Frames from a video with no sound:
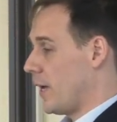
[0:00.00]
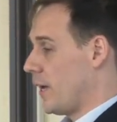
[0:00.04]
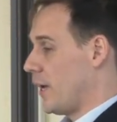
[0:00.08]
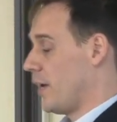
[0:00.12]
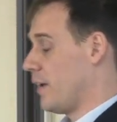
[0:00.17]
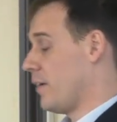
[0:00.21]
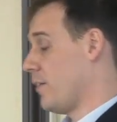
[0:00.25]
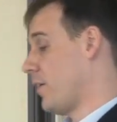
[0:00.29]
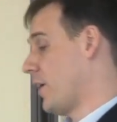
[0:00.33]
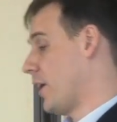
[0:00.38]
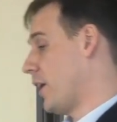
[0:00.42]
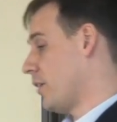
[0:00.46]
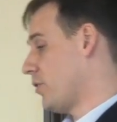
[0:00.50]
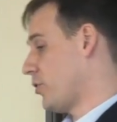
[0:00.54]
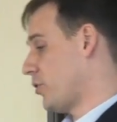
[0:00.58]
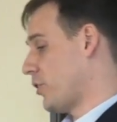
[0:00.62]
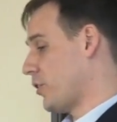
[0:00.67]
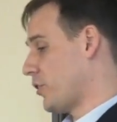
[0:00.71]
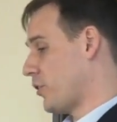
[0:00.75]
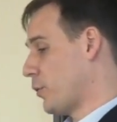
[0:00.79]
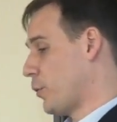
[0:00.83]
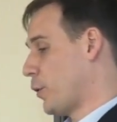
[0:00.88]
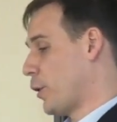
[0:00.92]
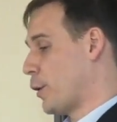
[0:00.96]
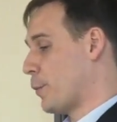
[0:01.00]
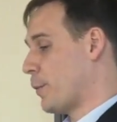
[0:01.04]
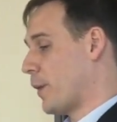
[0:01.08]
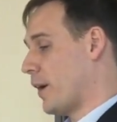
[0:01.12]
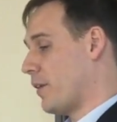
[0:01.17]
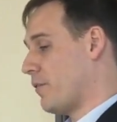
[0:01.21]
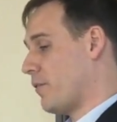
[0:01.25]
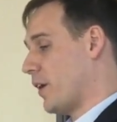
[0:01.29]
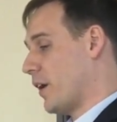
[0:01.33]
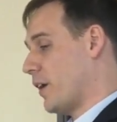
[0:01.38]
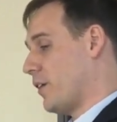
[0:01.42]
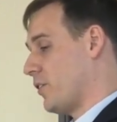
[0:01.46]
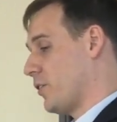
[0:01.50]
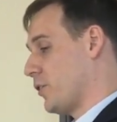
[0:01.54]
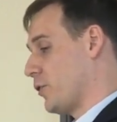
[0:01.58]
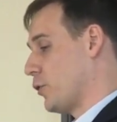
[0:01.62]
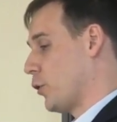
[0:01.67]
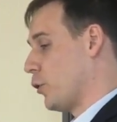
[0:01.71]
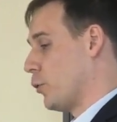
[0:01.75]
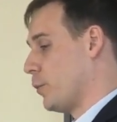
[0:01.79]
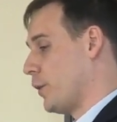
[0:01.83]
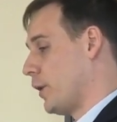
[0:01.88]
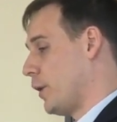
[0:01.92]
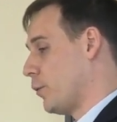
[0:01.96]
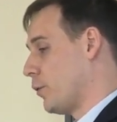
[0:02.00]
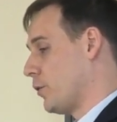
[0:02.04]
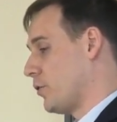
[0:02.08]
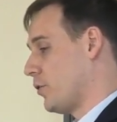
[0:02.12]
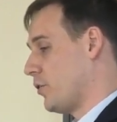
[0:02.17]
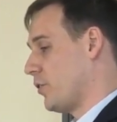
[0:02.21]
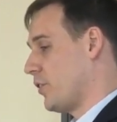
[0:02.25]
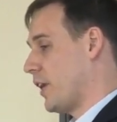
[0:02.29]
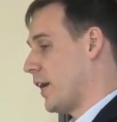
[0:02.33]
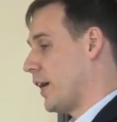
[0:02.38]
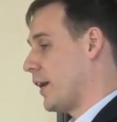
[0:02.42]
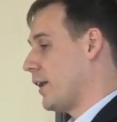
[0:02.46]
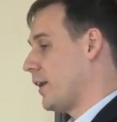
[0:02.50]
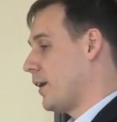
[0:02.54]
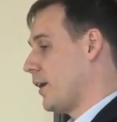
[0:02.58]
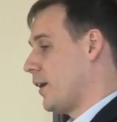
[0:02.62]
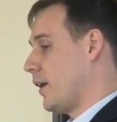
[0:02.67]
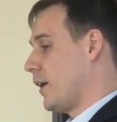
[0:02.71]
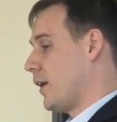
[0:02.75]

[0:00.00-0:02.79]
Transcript: And I'll share something that my advisor told me, which is that